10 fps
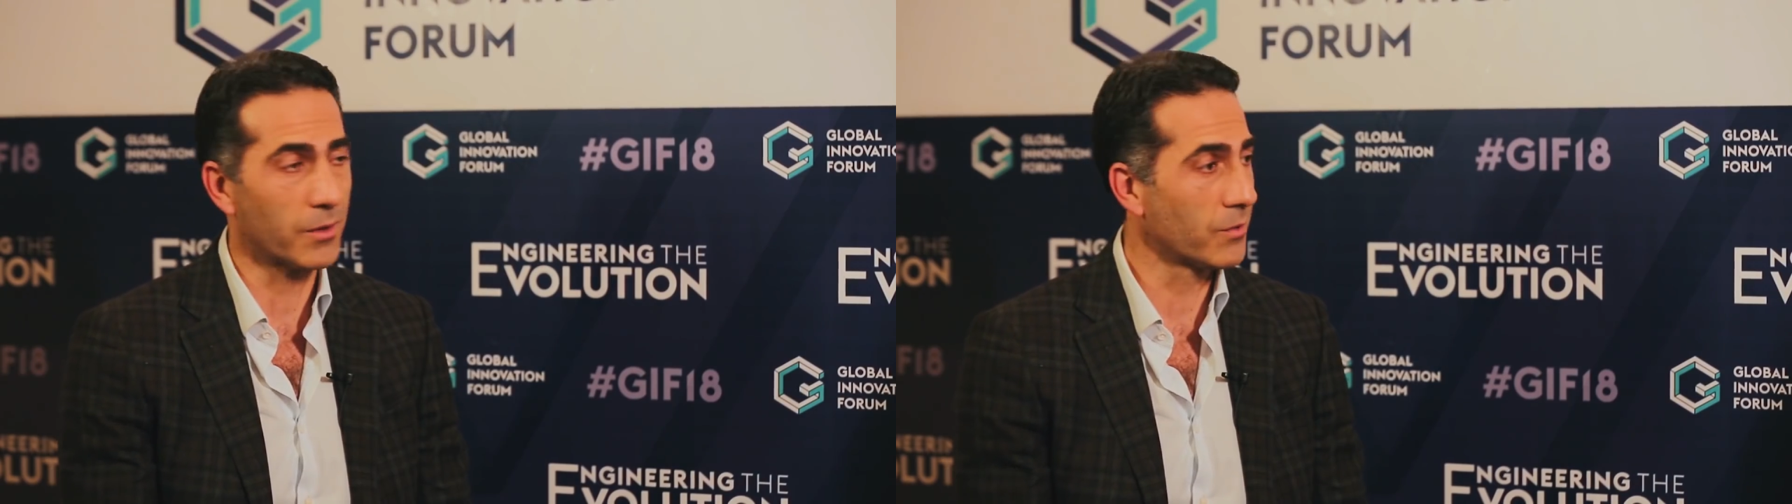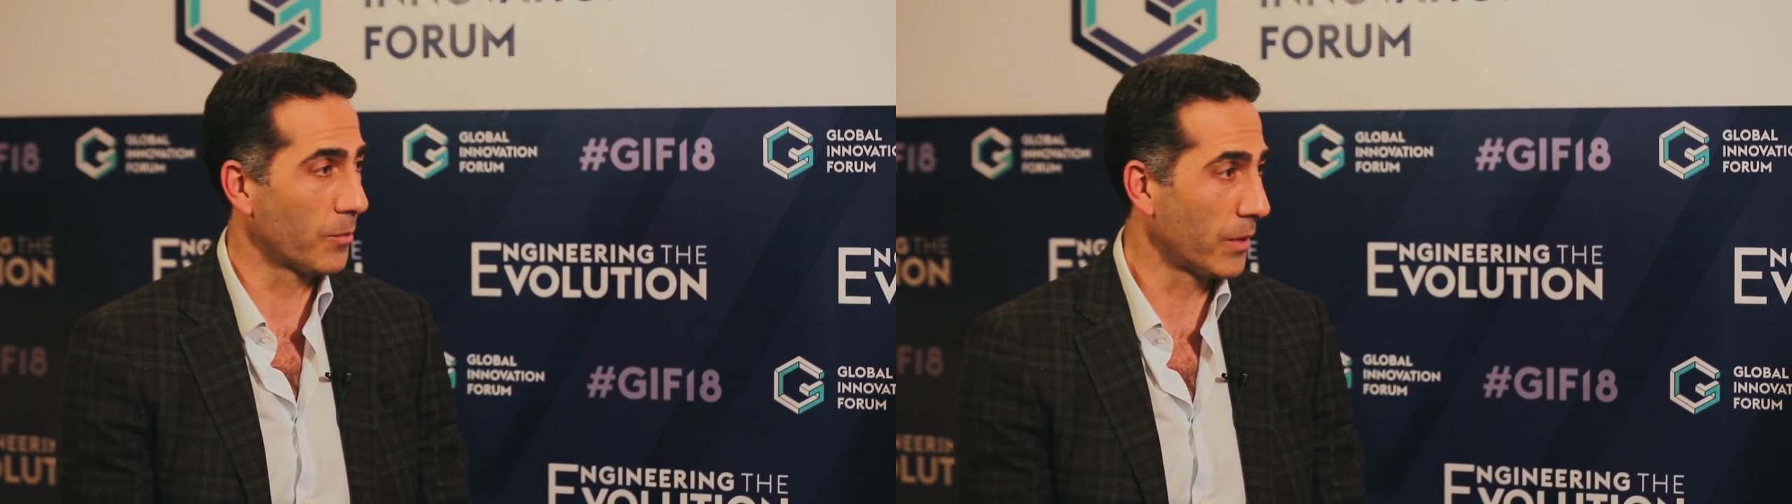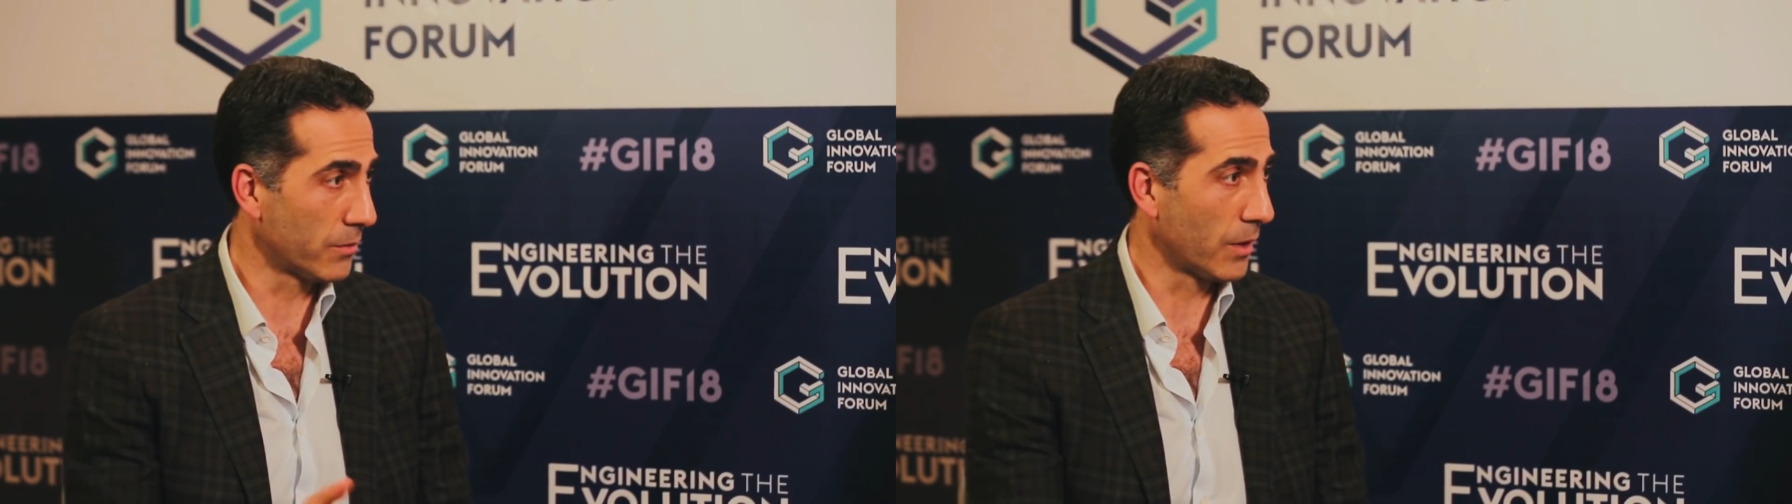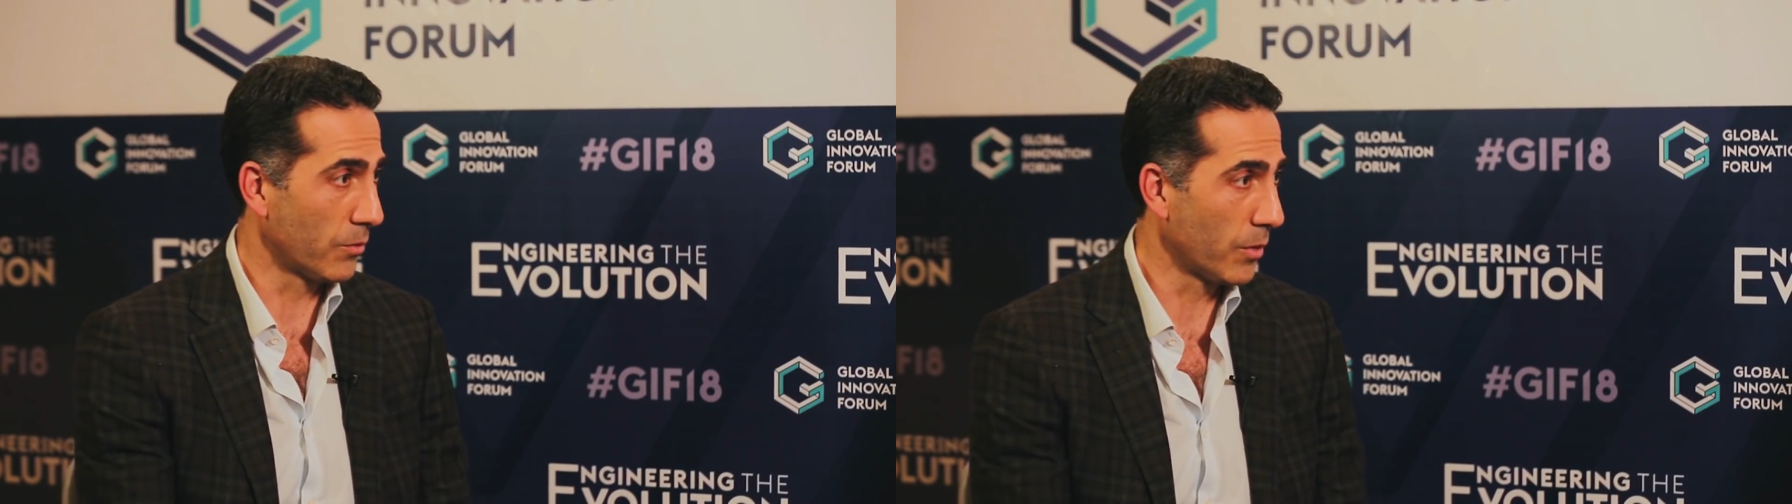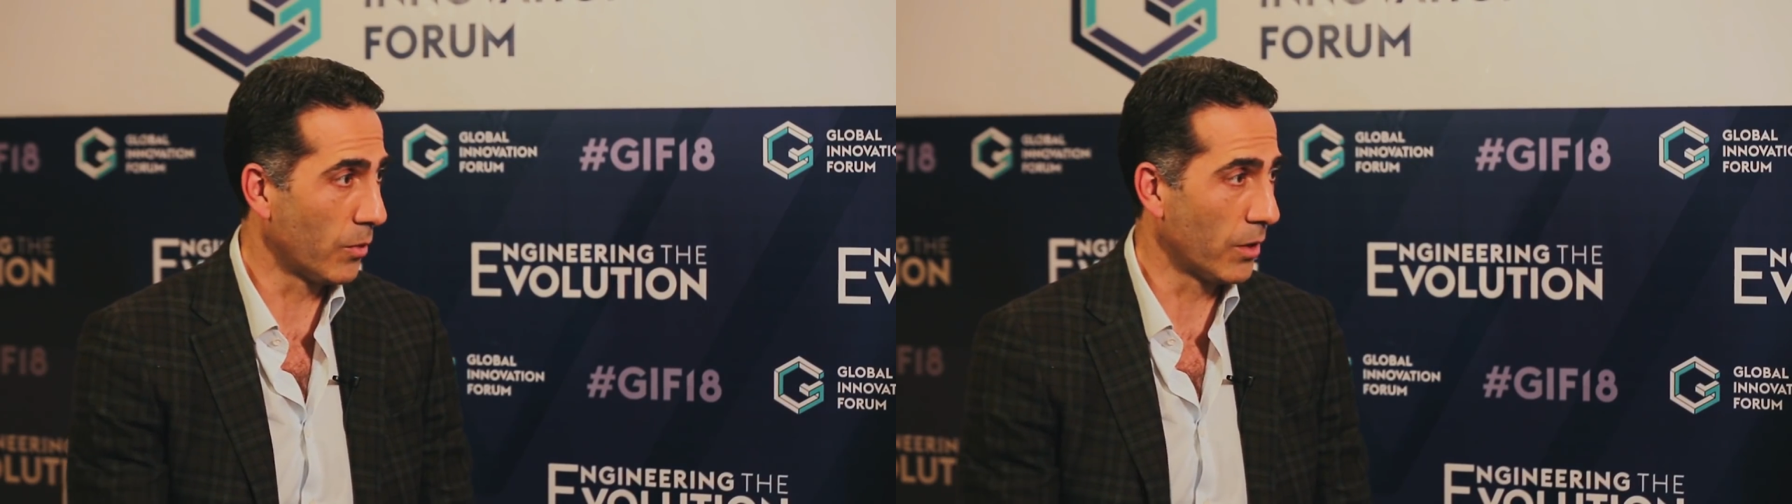disciplines
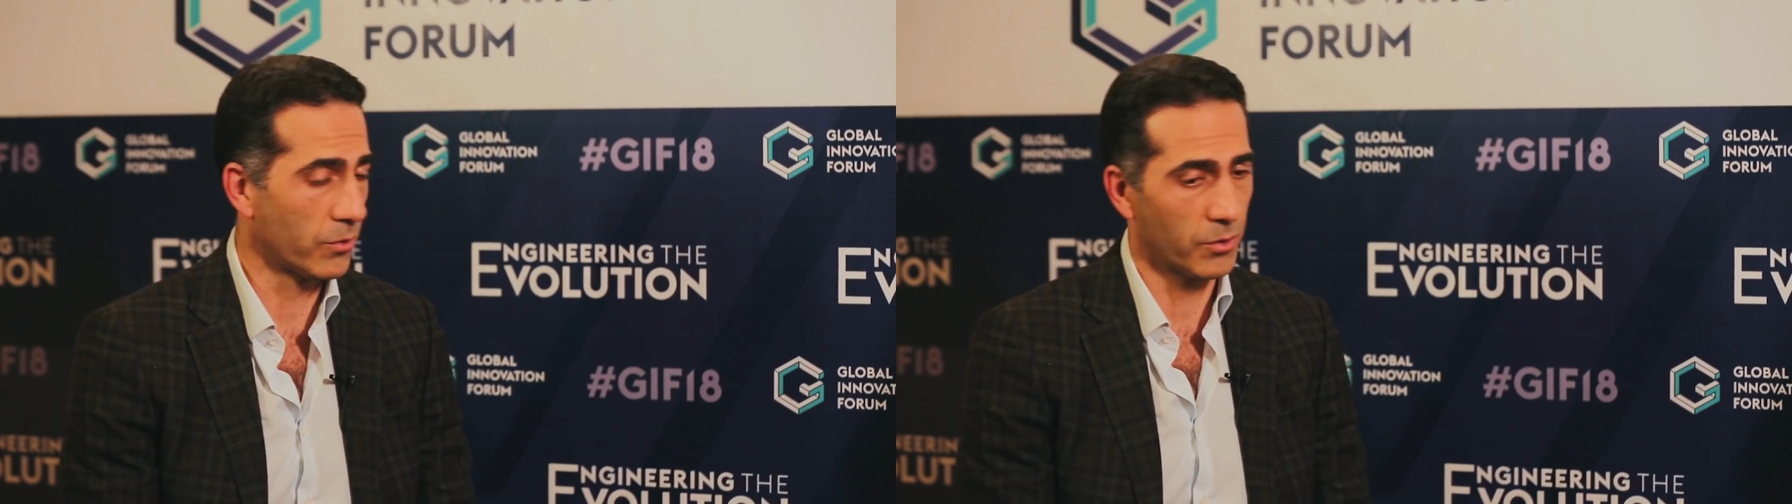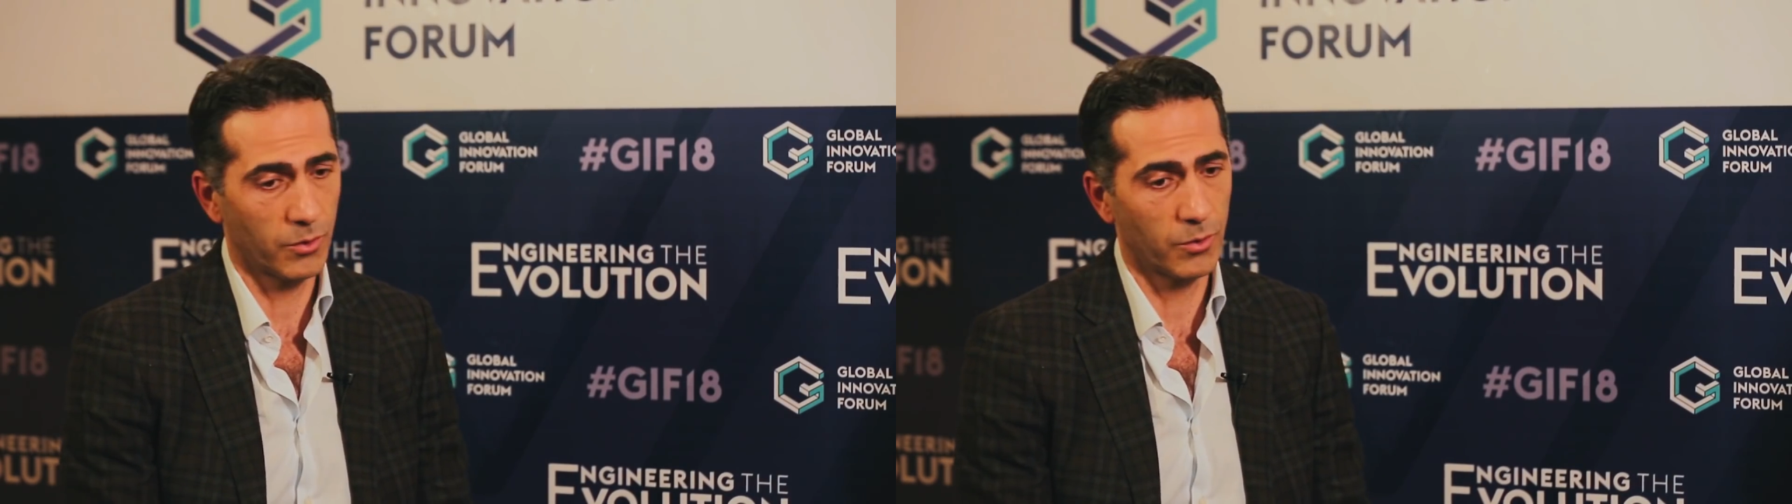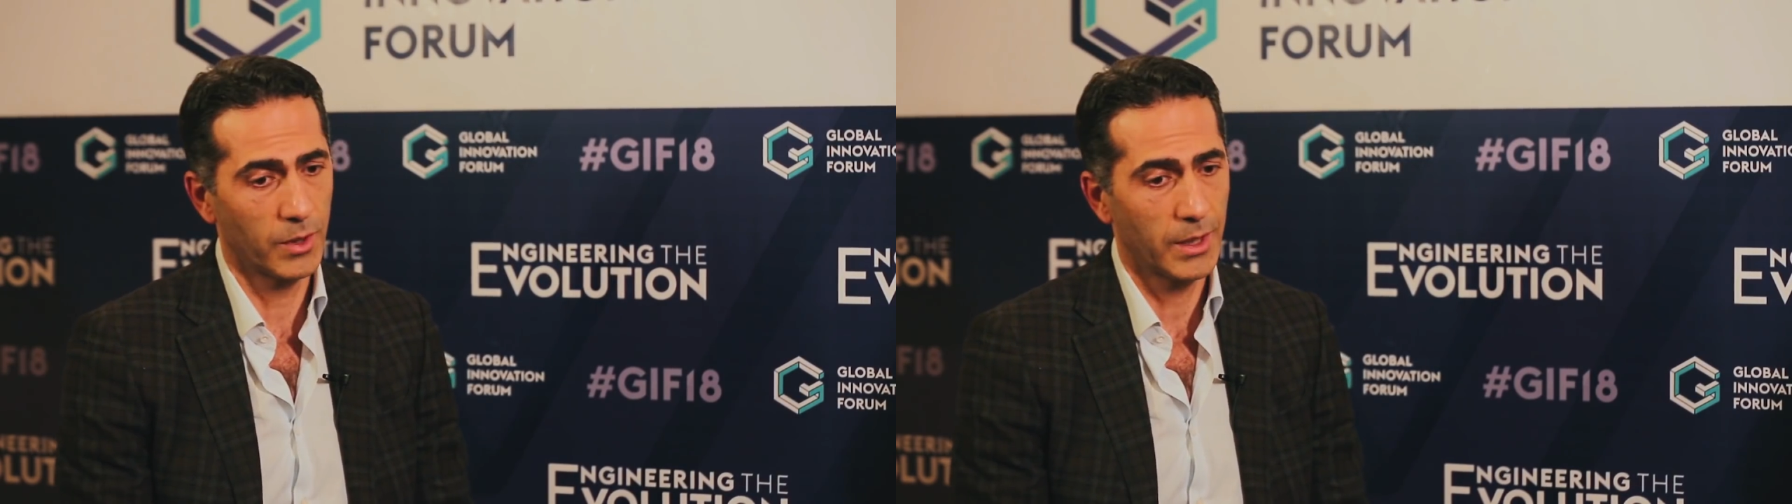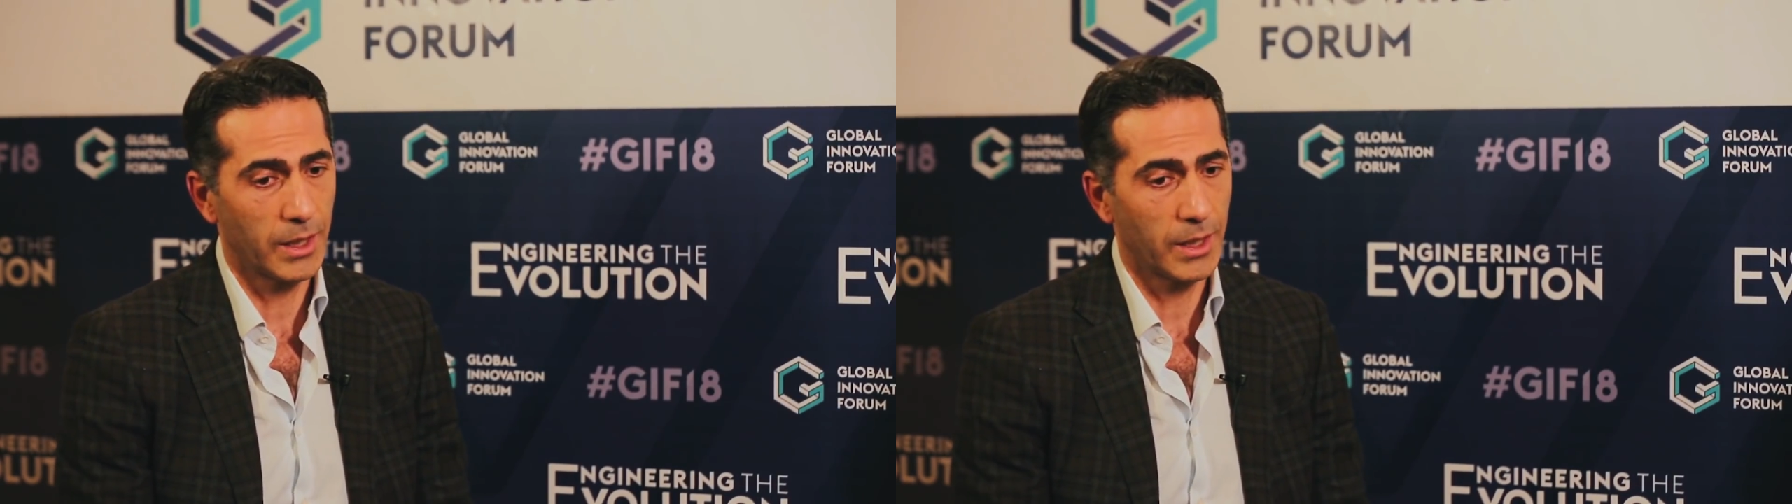that we want to